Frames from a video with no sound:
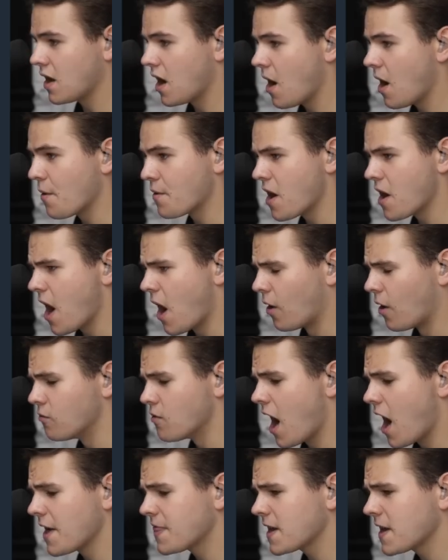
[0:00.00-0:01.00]
Oh no,
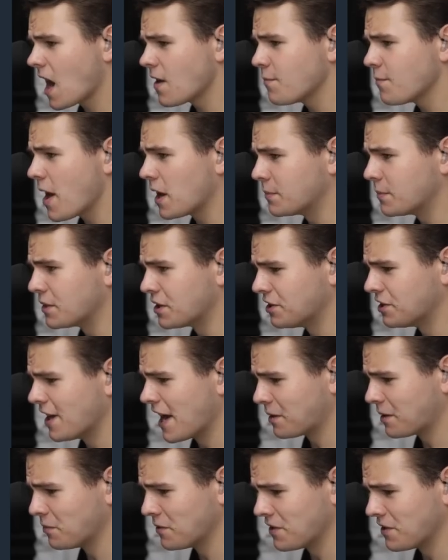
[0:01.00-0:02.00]
I think I made a
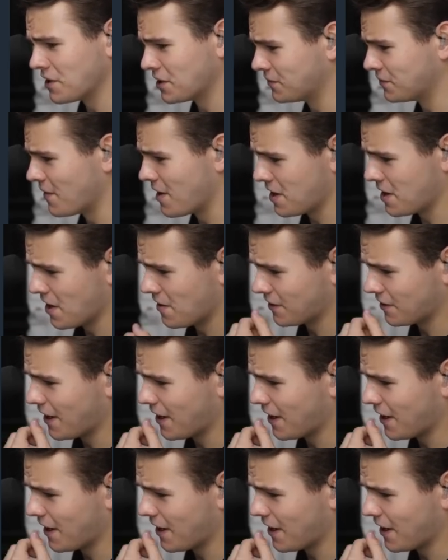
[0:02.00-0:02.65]
mistake with this video.